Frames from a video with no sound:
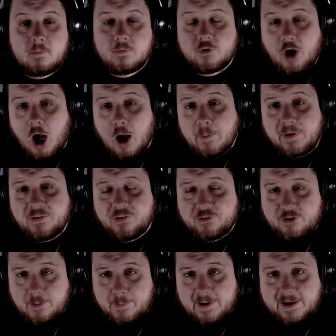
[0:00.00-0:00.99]
Thomas
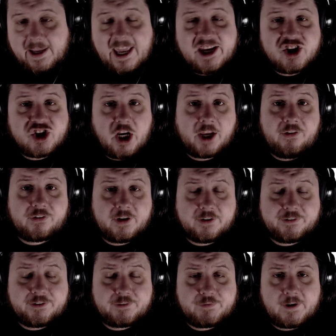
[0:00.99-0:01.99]
Sibick, a
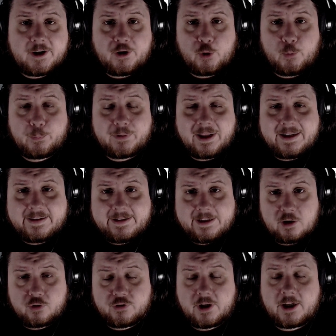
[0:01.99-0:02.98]
J6 defendant who pled
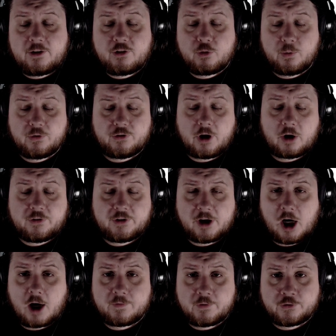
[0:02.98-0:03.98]
guilty to assaulting
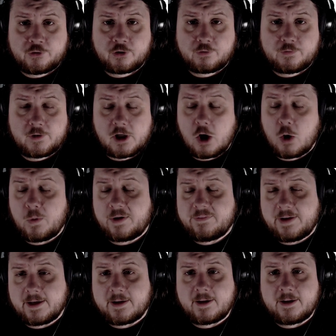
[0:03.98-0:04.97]
Officer Fanone and
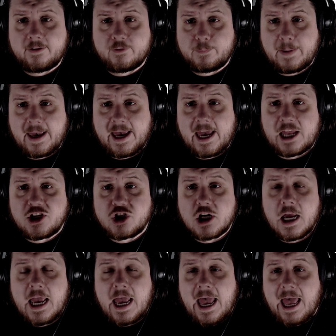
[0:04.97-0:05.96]
taking his badge,
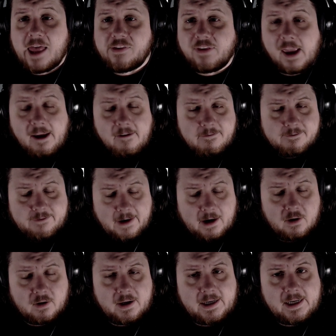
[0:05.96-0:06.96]
has a
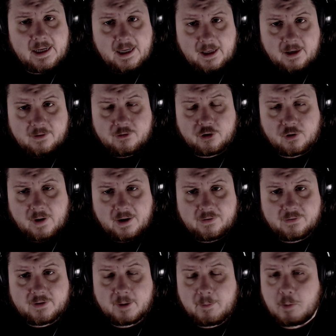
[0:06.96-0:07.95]
very
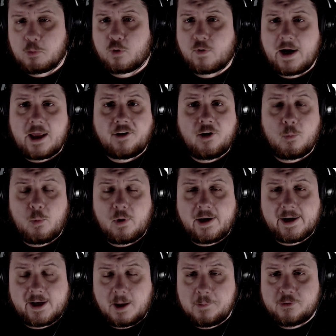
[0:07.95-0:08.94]
interesting memorandum when
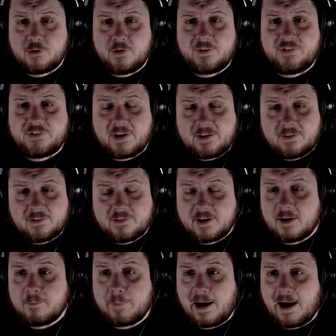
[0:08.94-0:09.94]
it comes to his
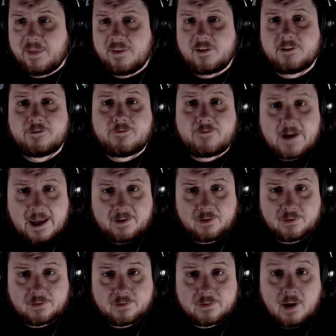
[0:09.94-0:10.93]
sentencing by the
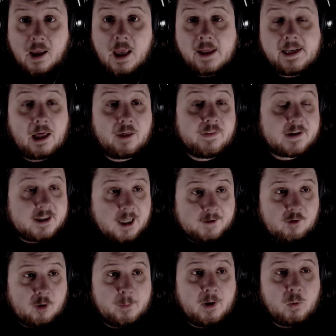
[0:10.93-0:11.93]
defense. Now, the
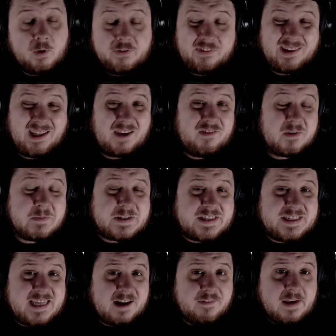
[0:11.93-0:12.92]
government wants to give him
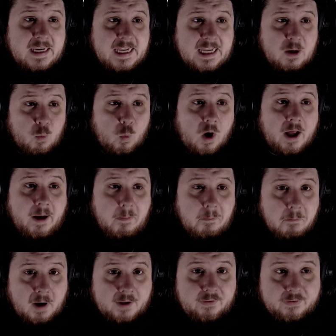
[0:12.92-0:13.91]
71
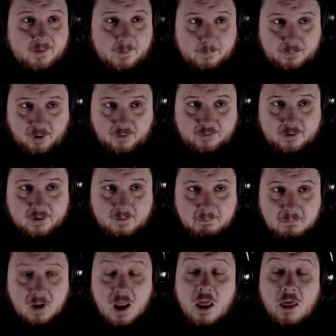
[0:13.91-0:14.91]
months in prison,
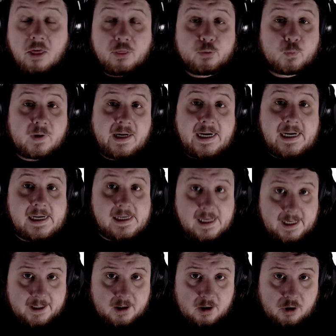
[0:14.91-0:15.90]
three
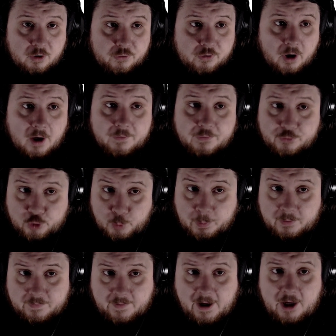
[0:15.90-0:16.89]
years of
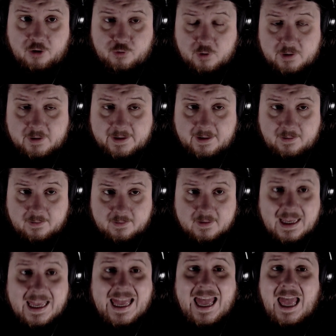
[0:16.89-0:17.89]
supervised release,
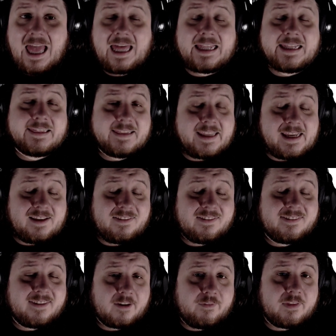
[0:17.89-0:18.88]
at
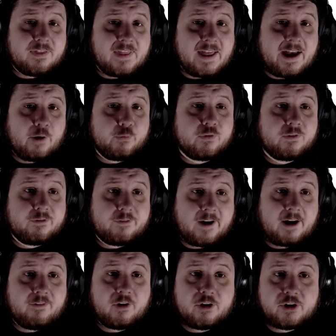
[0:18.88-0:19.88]
least
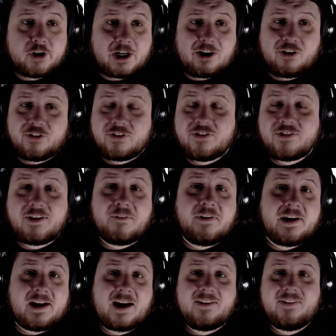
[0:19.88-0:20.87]
7579
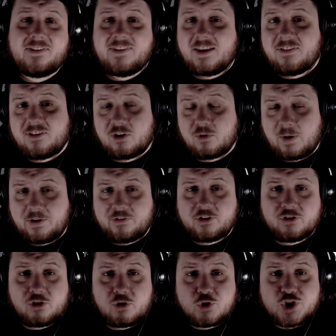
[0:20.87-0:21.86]
dollars in
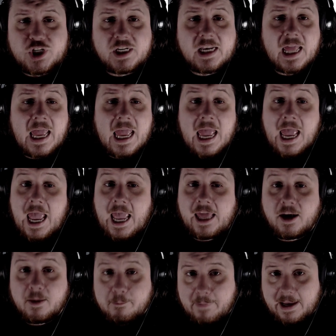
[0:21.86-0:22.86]
restitution,
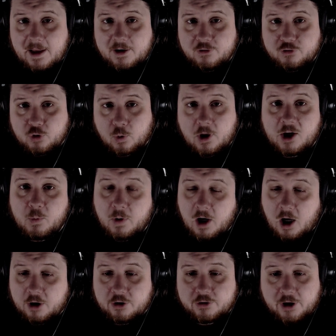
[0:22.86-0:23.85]
and a mandatory
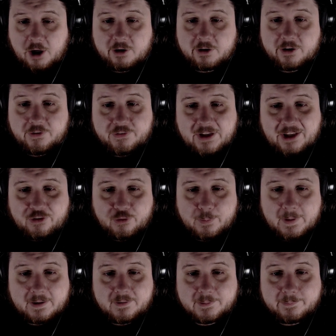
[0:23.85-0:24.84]
$100 assessment.